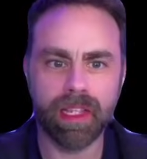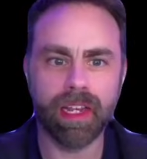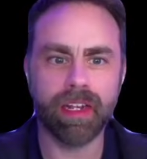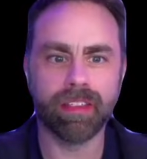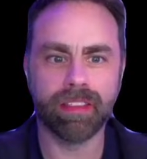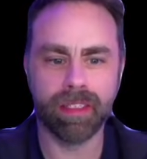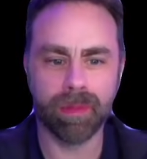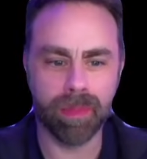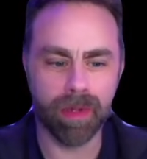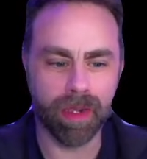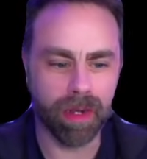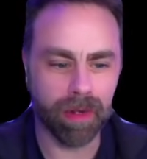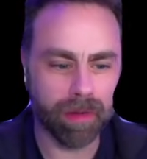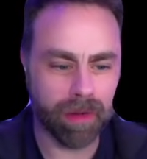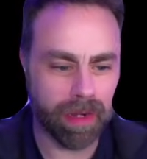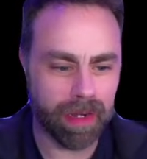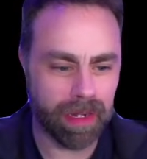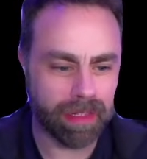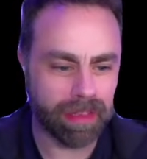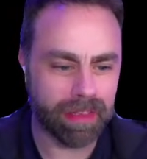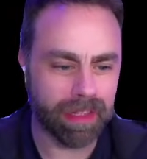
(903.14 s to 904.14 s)
the part
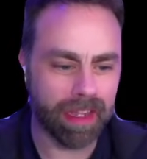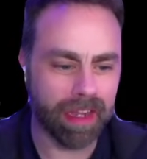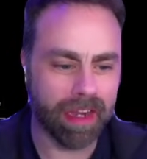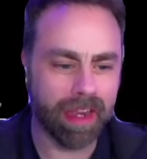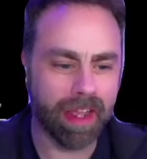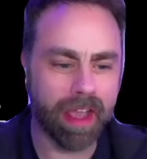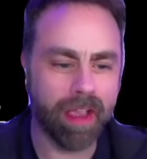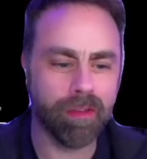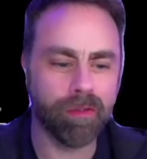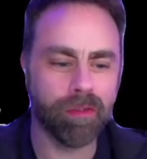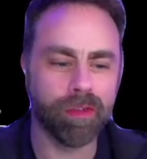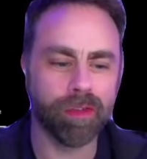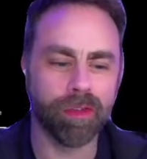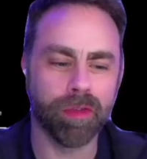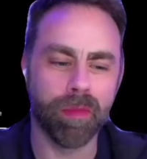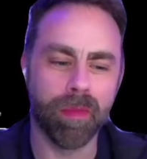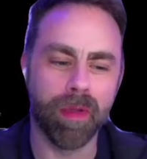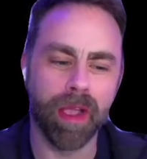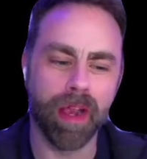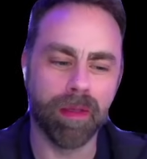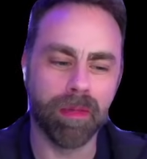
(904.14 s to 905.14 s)
right there. That just
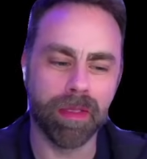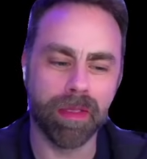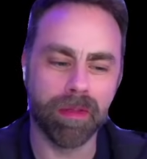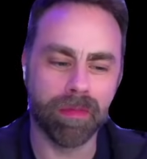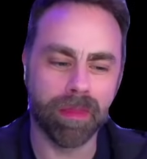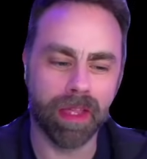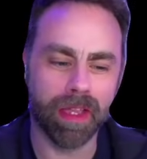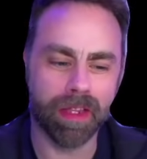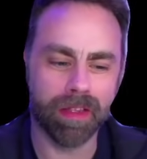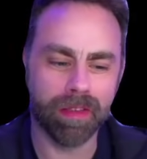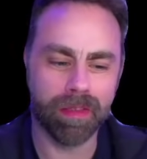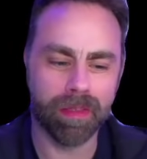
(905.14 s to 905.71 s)
reminded me of that.